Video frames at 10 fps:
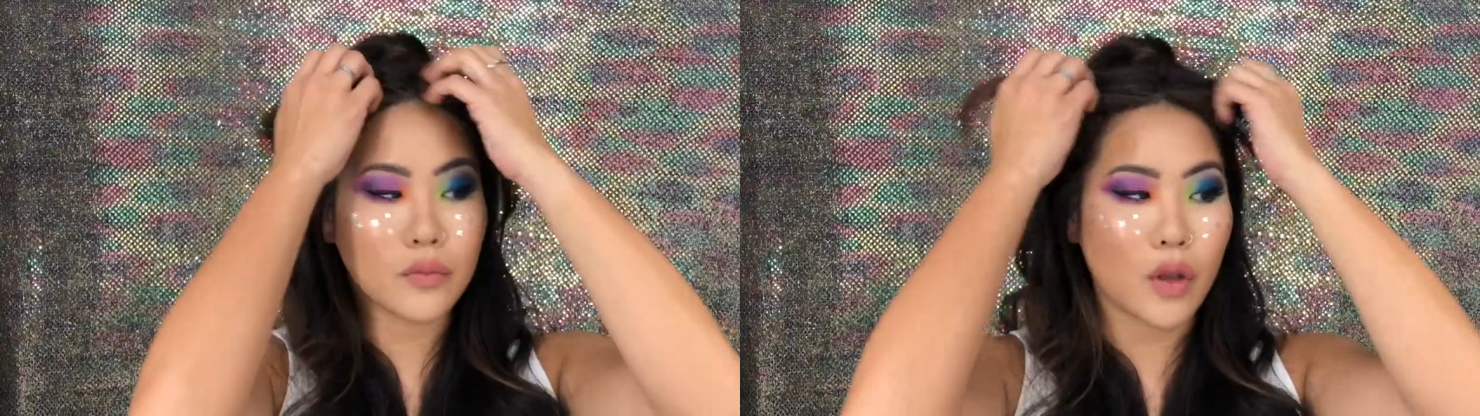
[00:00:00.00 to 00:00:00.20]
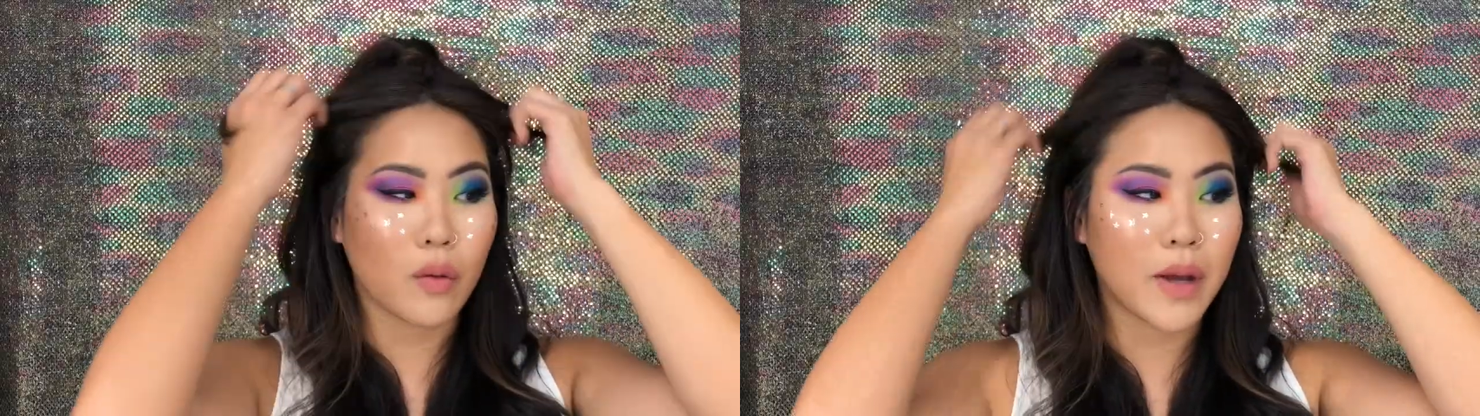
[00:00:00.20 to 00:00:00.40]

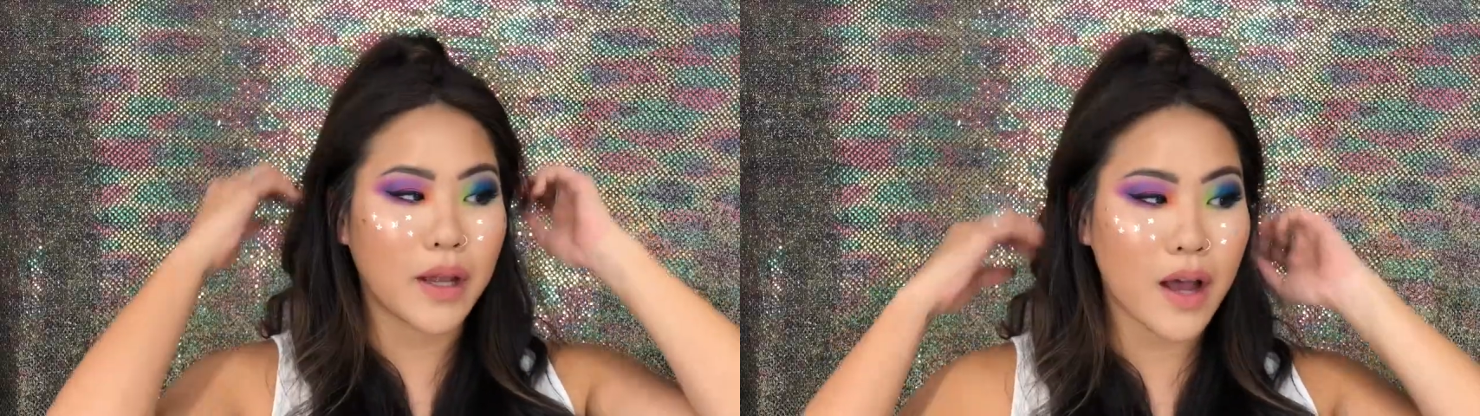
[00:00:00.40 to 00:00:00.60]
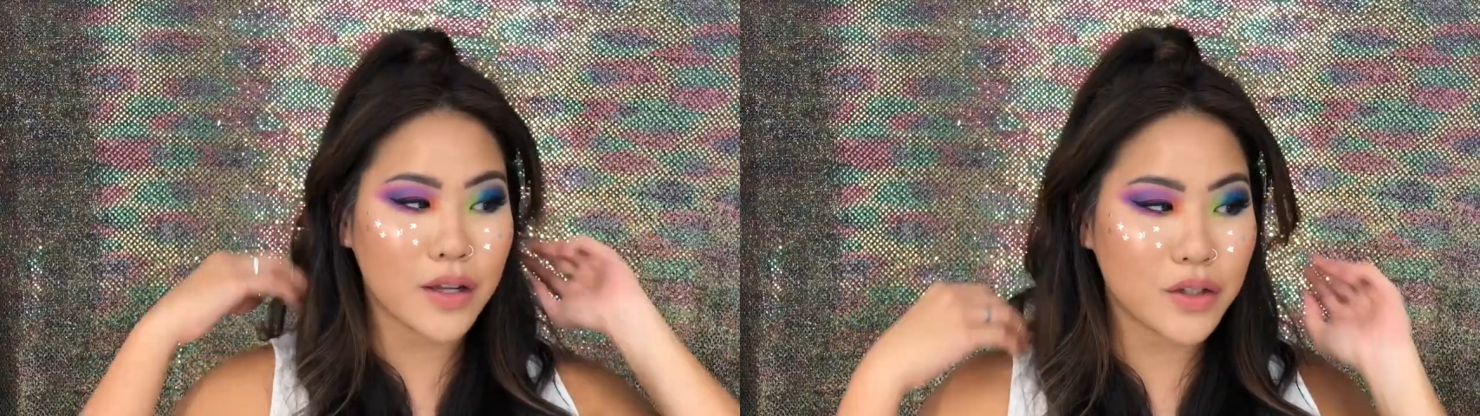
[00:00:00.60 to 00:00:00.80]
Oh my
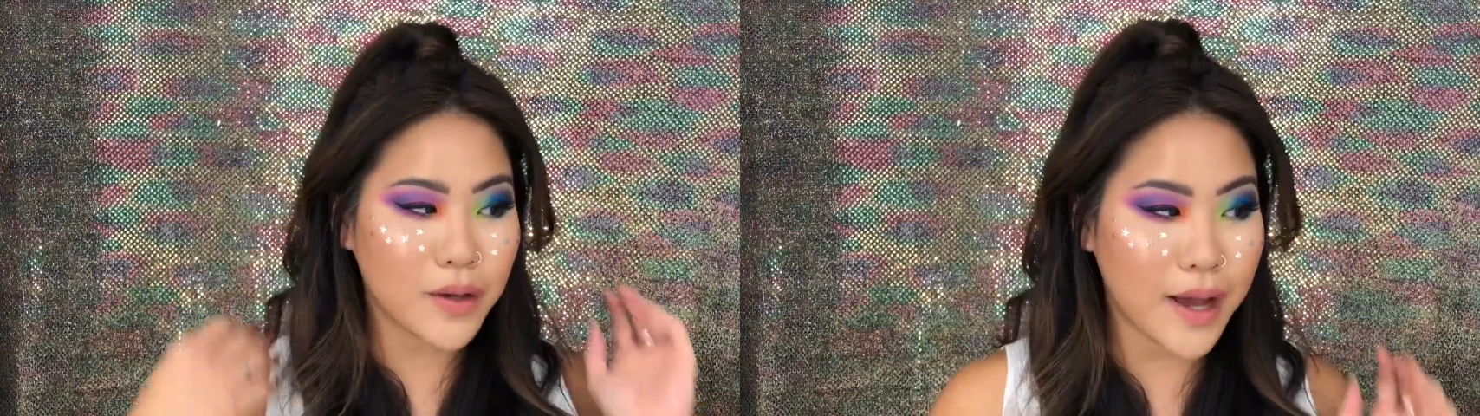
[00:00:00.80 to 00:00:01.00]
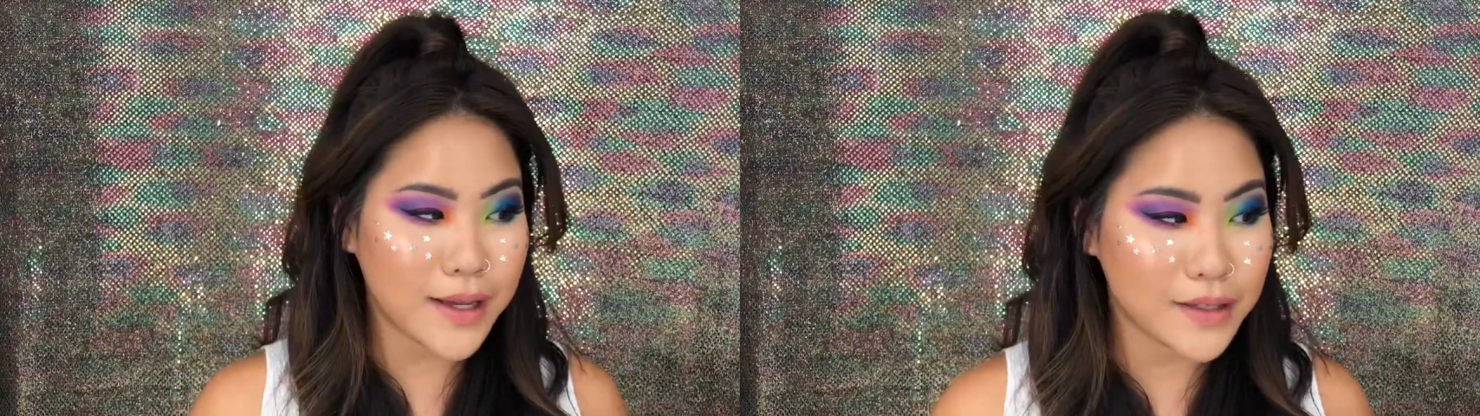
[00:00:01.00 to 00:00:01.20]
God, you
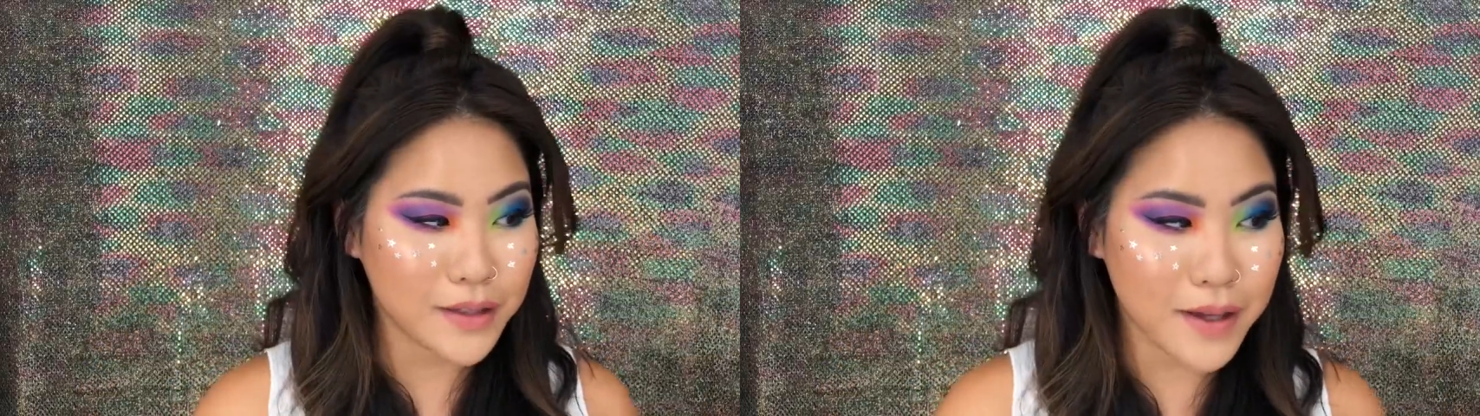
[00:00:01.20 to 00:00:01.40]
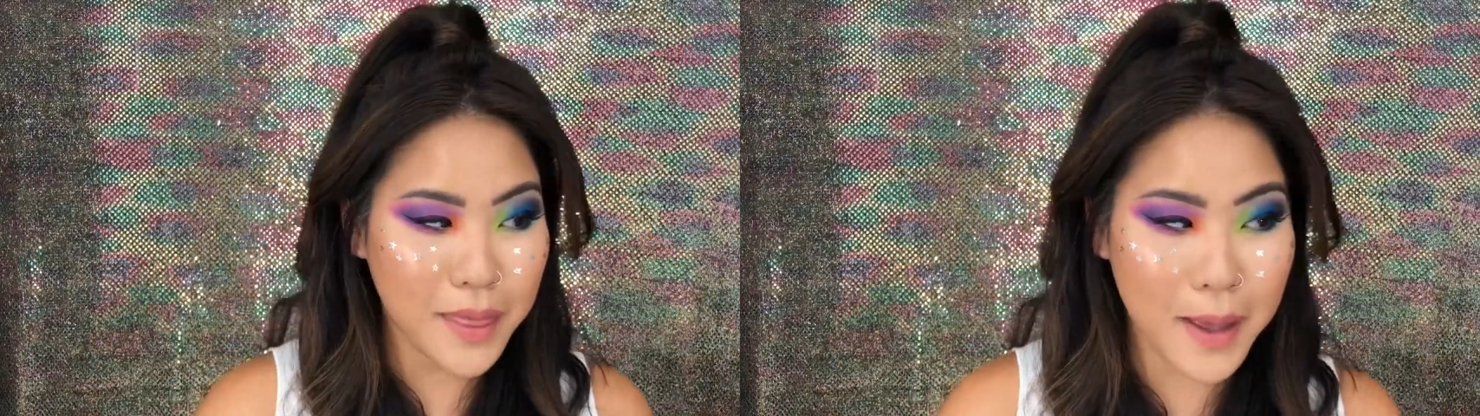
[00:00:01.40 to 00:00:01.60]
guys,
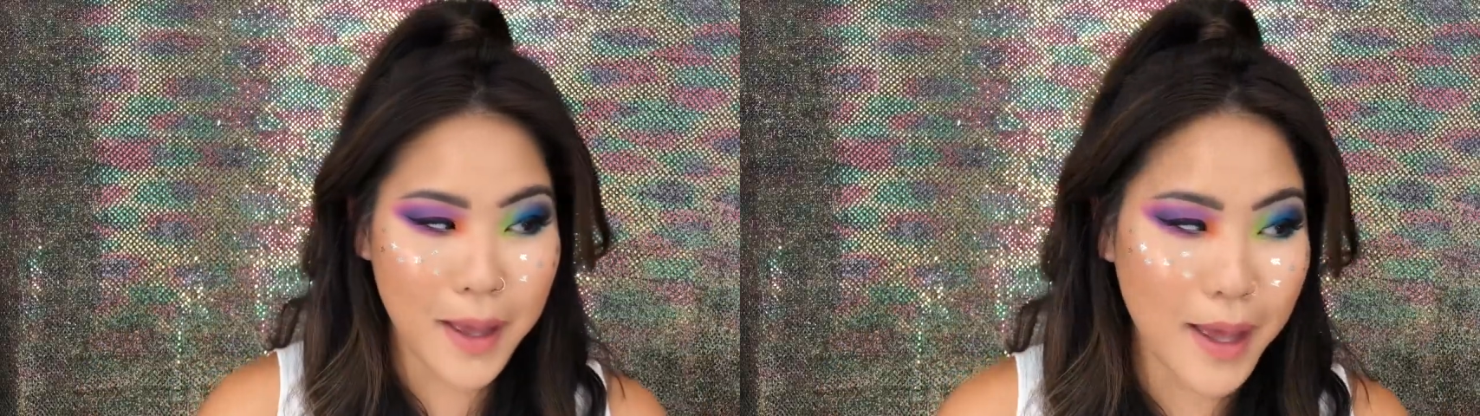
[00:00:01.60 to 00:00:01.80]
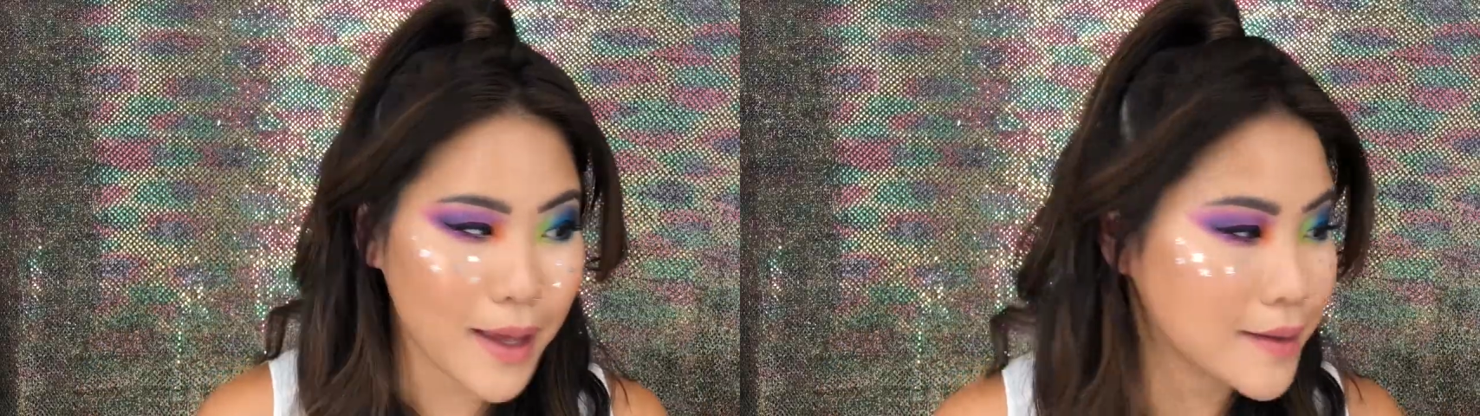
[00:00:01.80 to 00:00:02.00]
look at
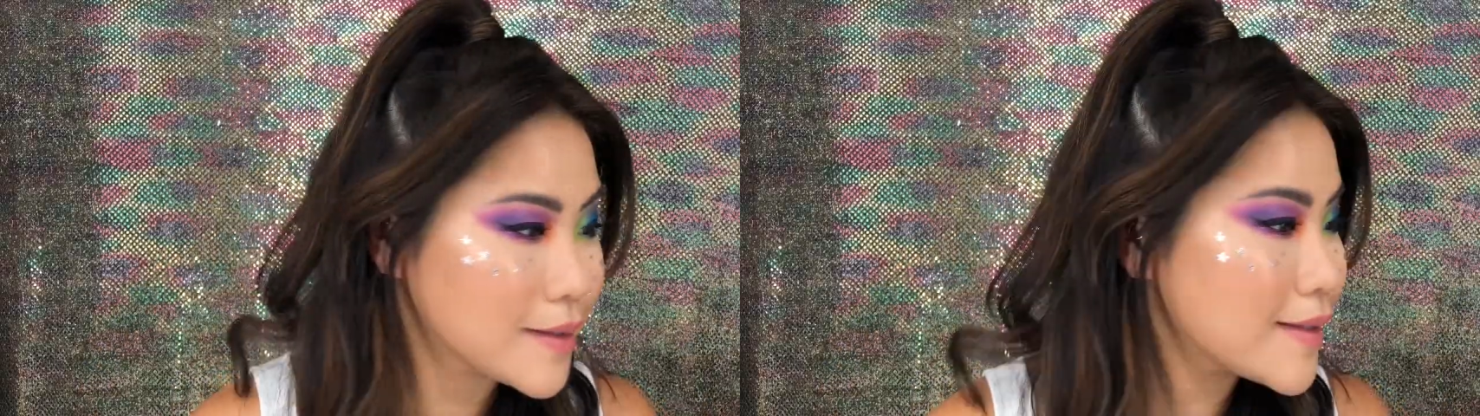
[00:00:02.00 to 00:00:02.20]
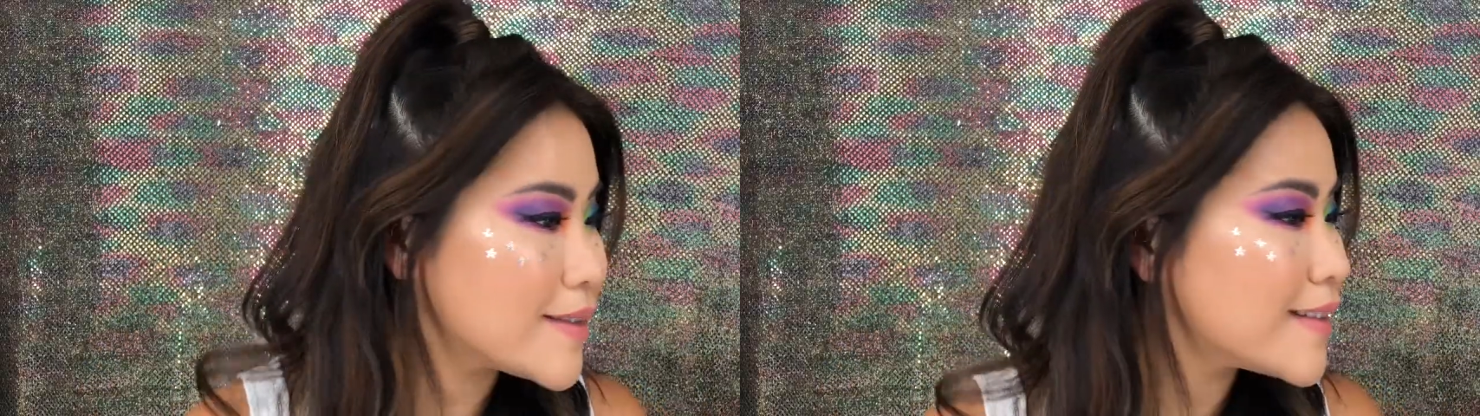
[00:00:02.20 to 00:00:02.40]
this.